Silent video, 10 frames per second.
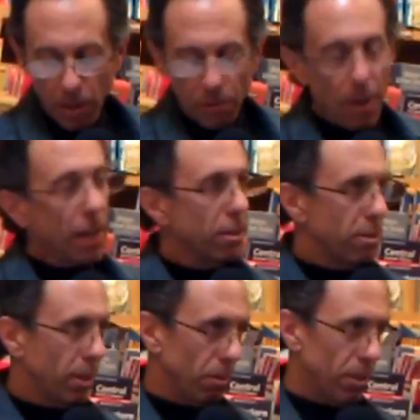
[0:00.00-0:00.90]

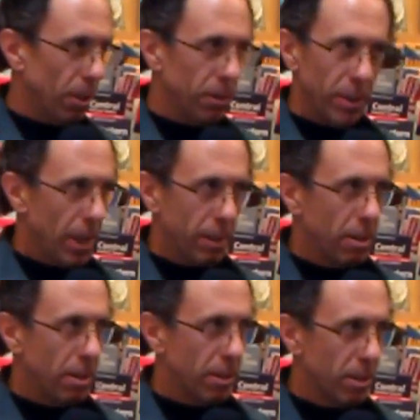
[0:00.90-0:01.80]
Factors that resulted, not
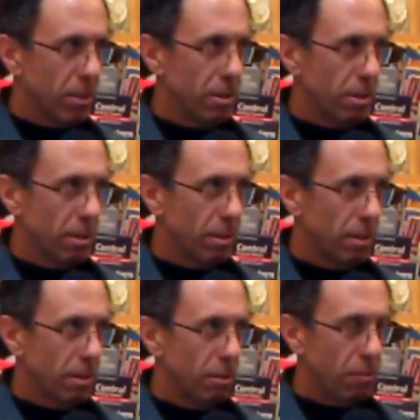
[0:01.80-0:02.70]
causes.
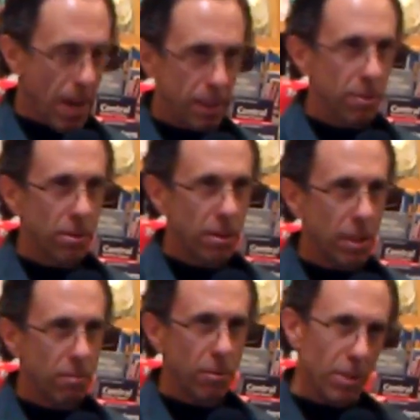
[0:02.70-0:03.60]
Factors
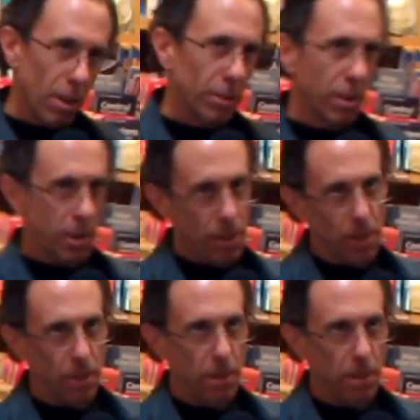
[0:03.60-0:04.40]
that resulted in.